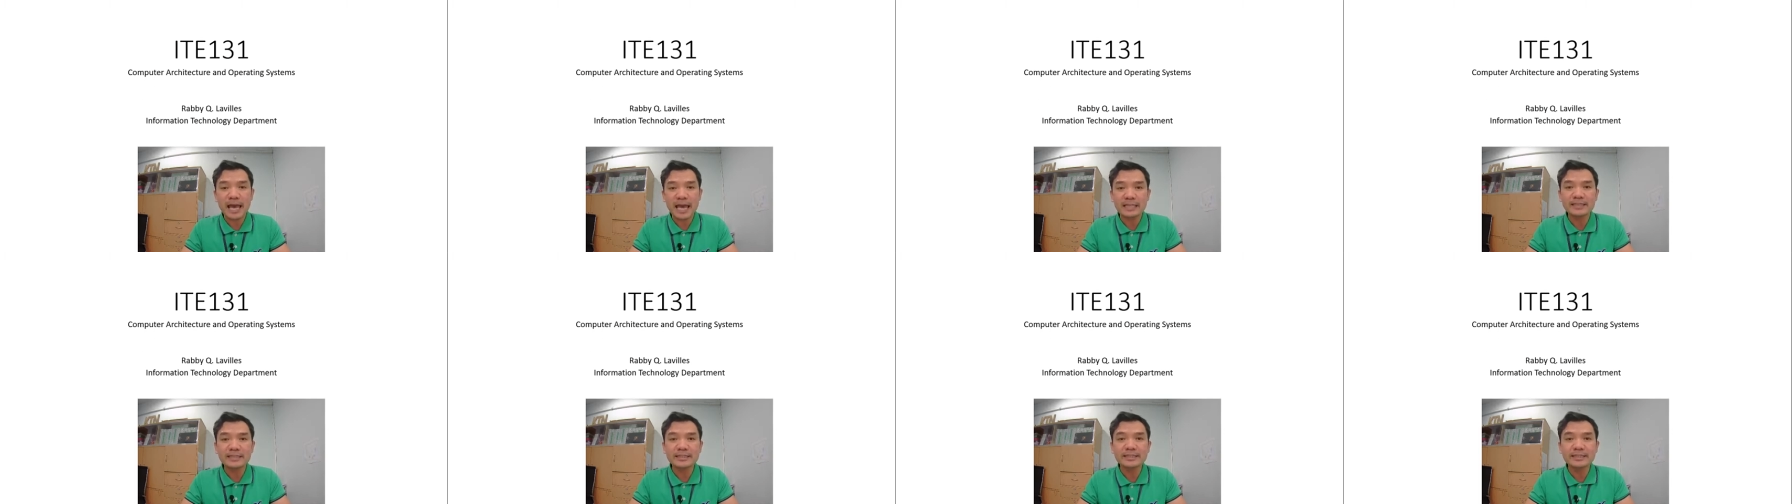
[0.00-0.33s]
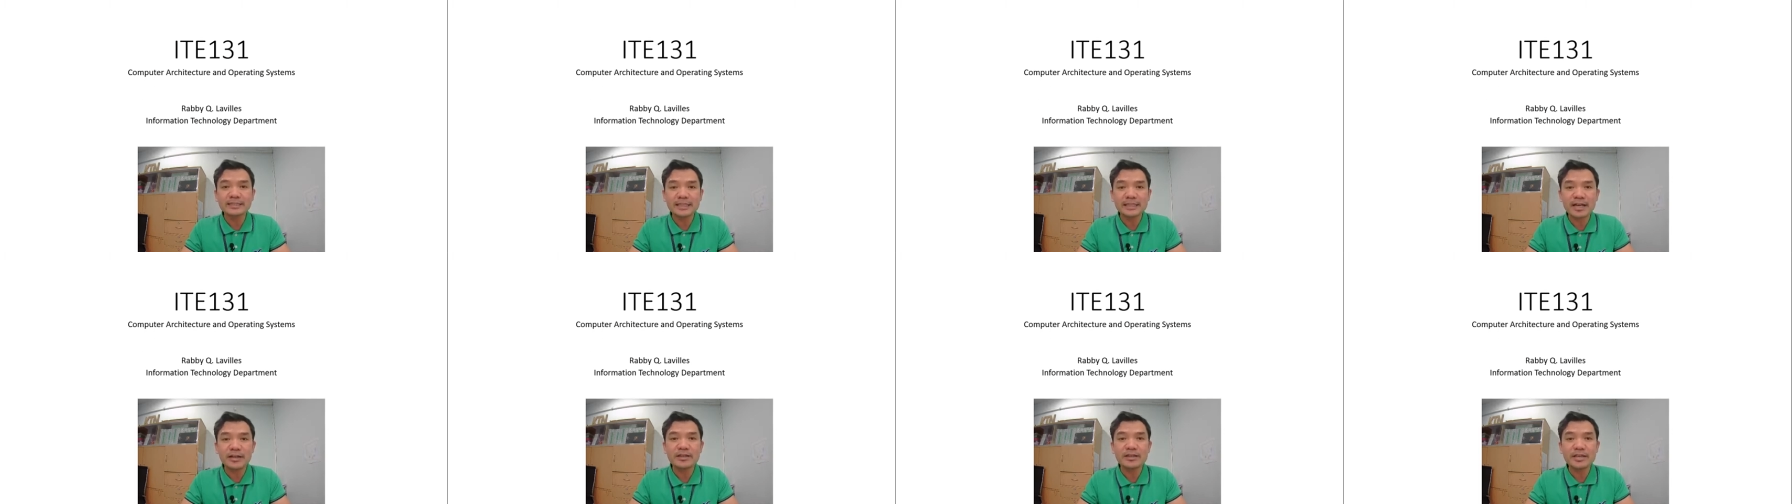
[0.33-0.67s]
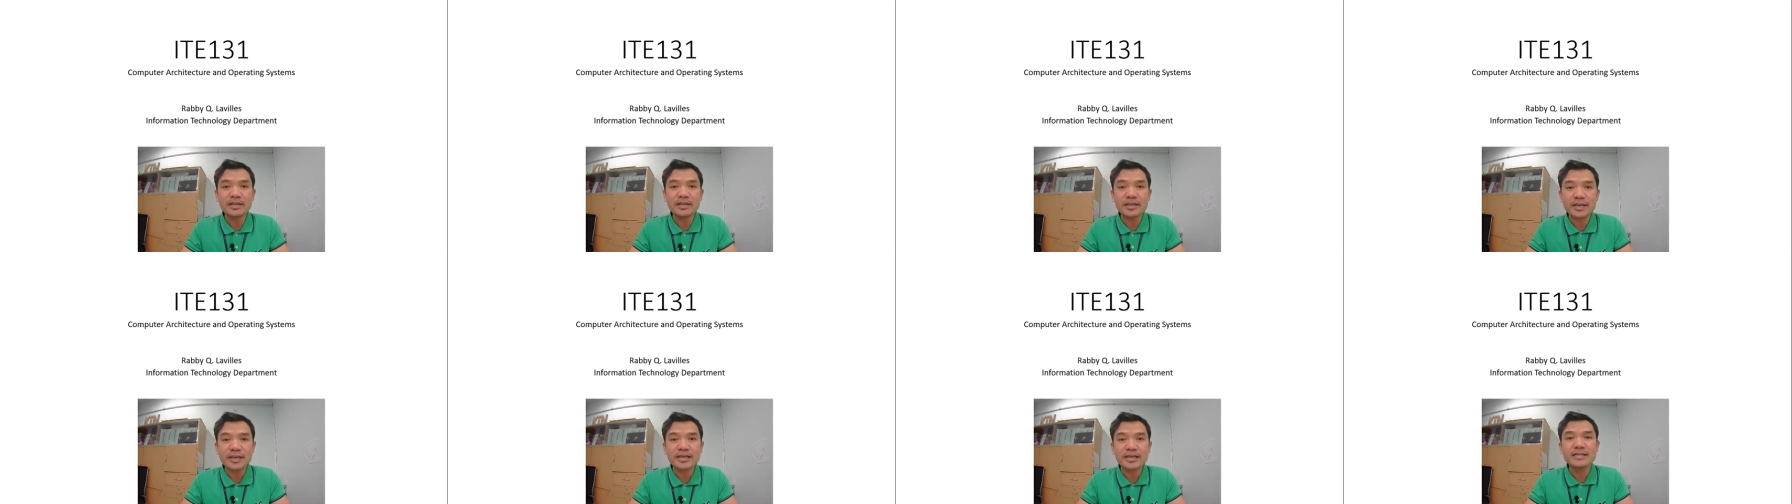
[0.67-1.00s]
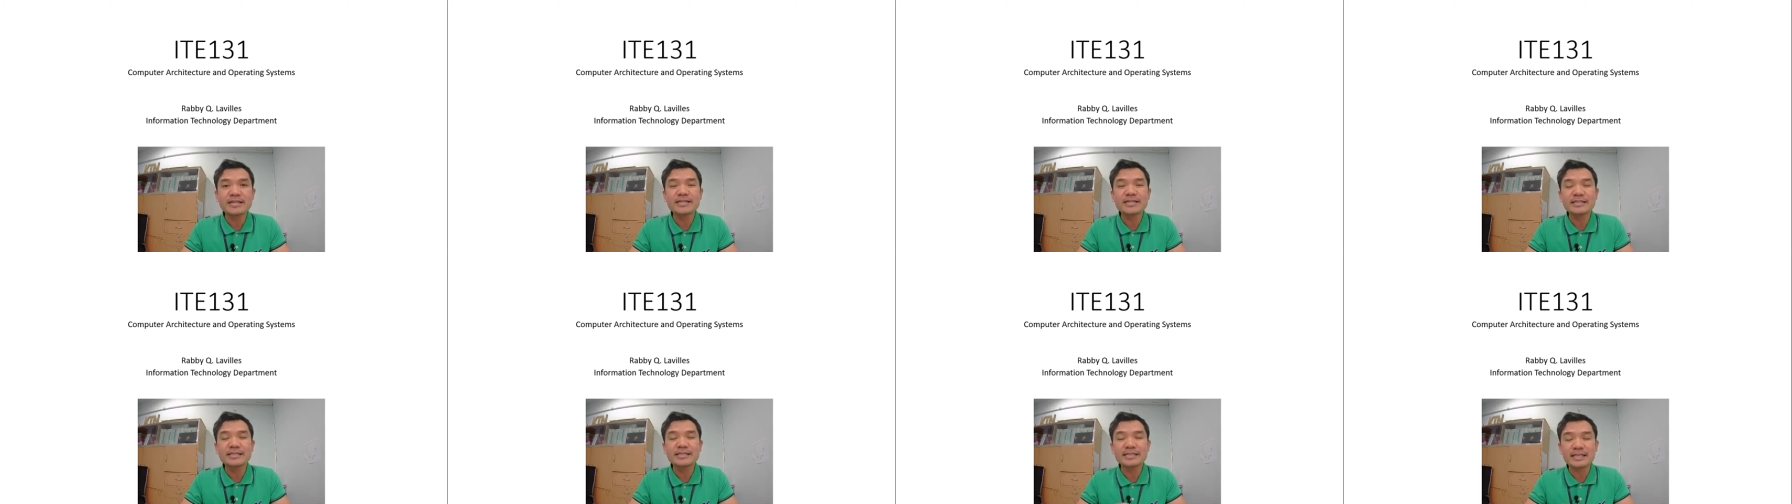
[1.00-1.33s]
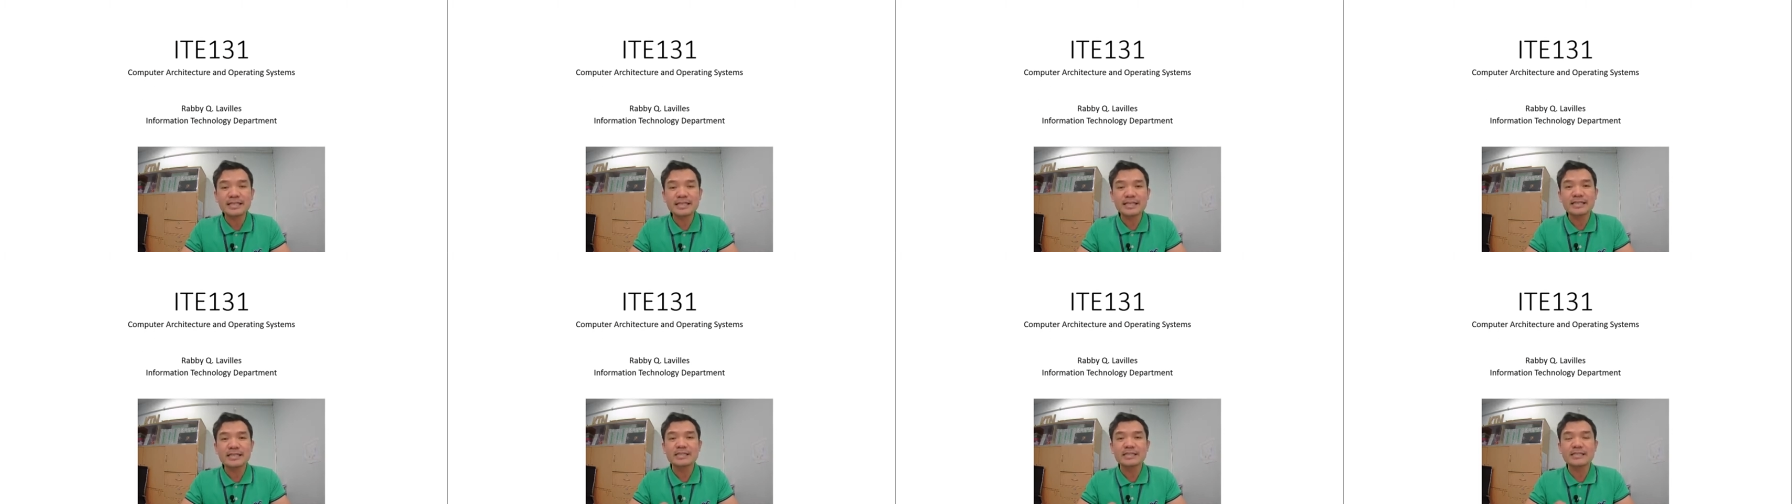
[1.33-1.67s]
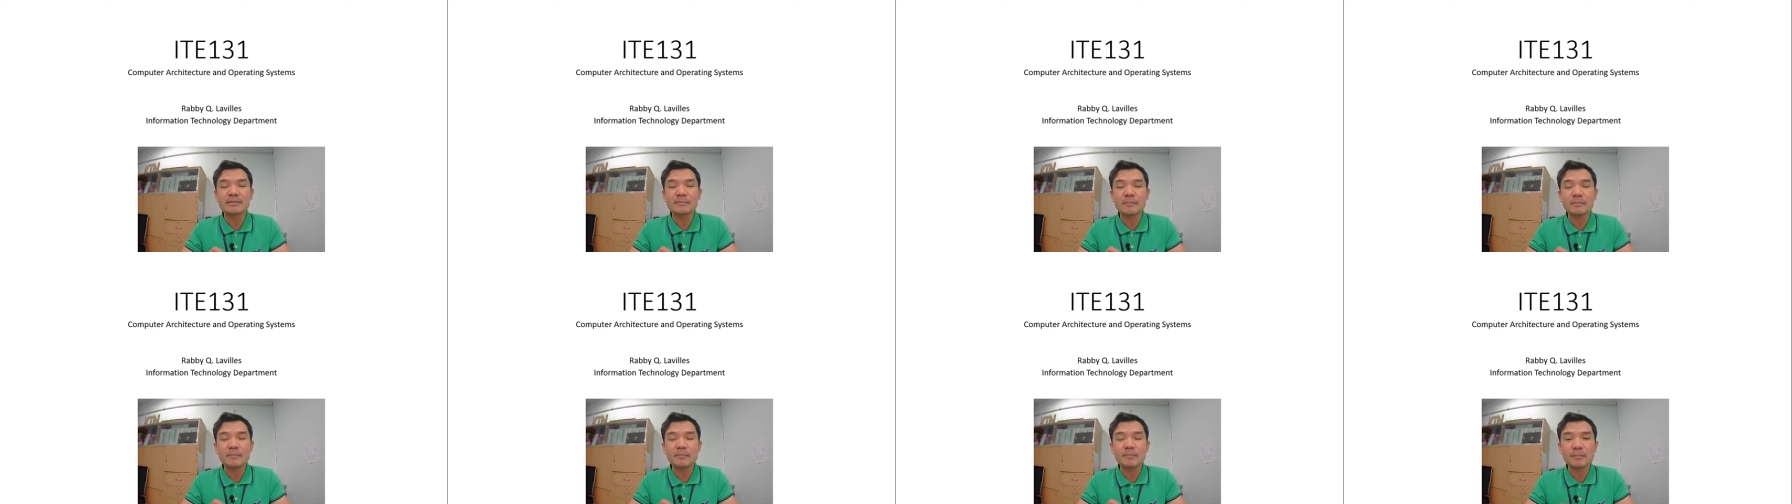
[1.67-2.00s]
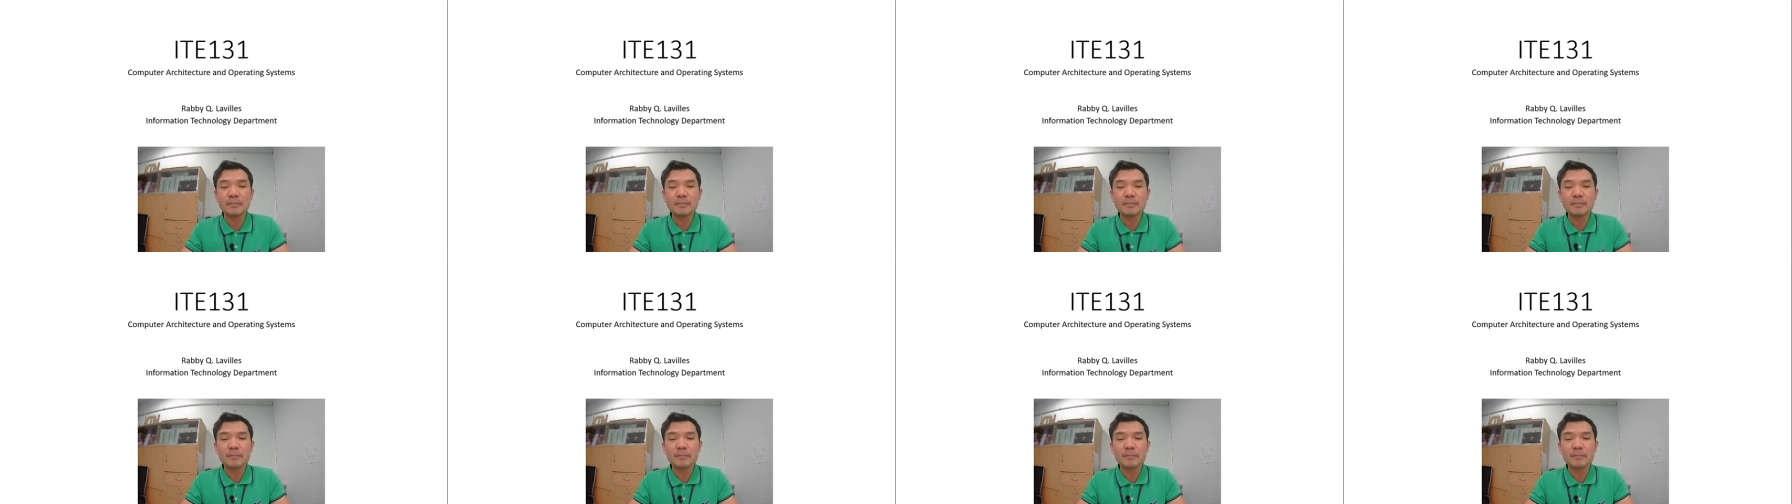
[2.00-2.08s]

undergraduate years is